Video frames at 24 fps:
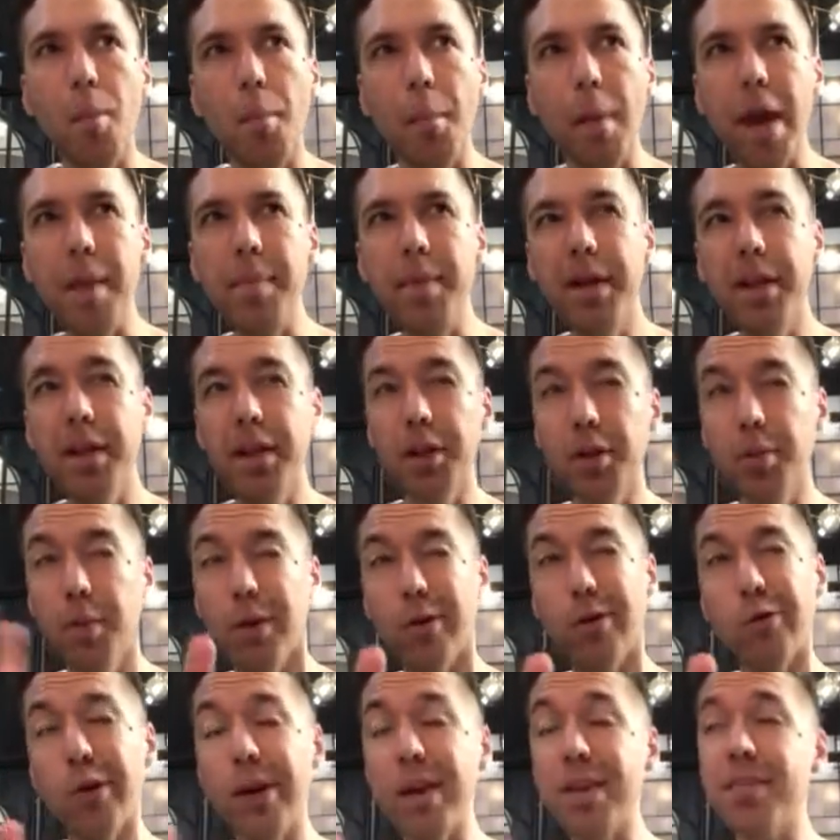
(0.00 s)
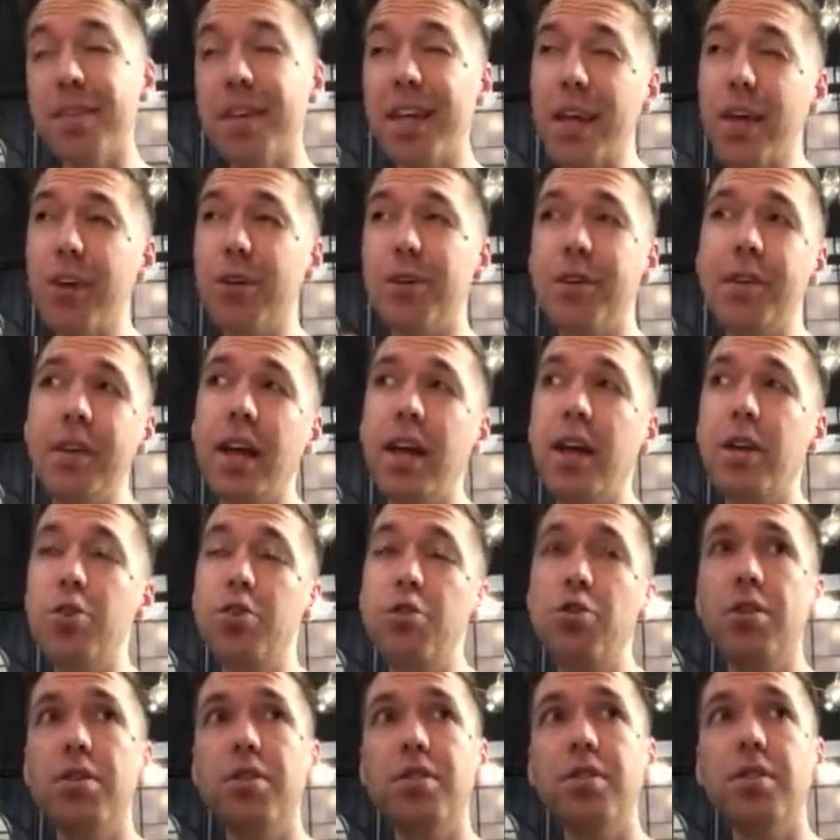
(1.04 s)
maybe a little bit risky or
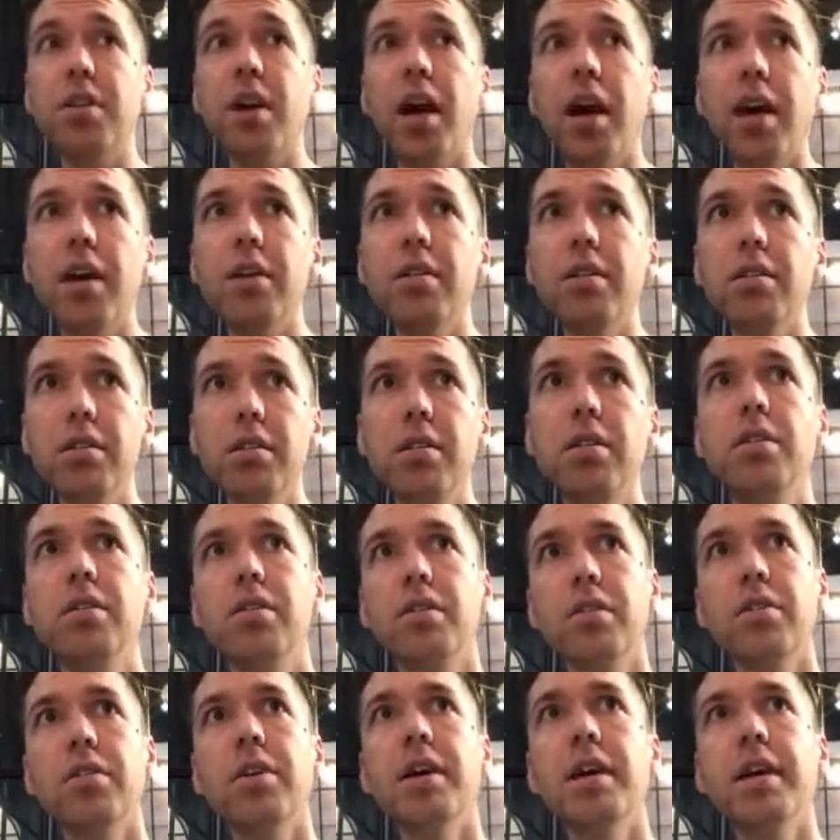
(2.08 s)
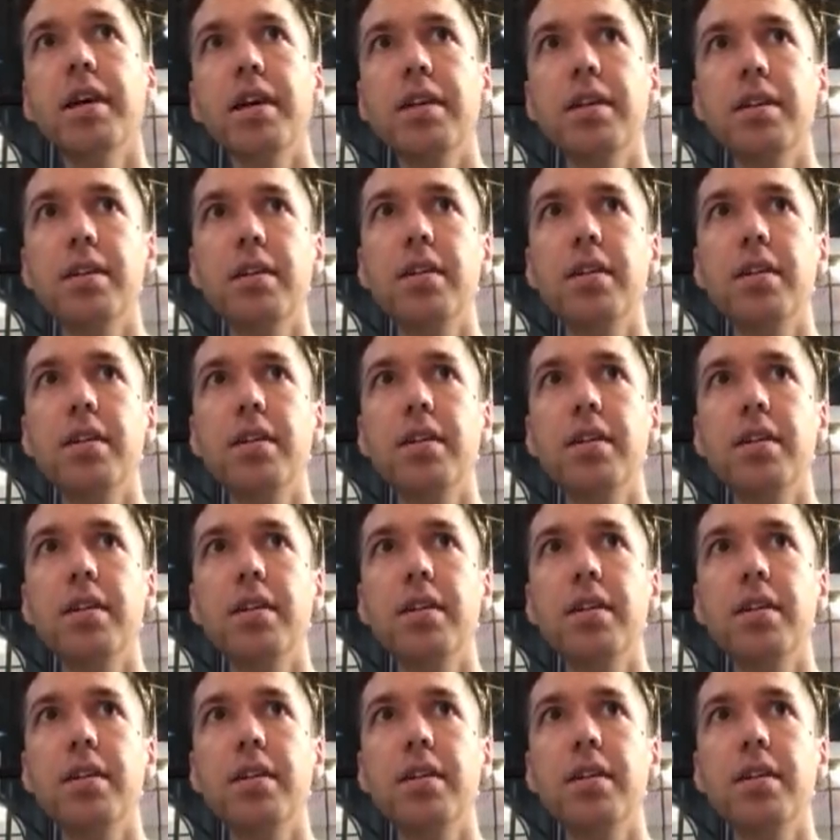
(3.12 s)
dangerous style, right?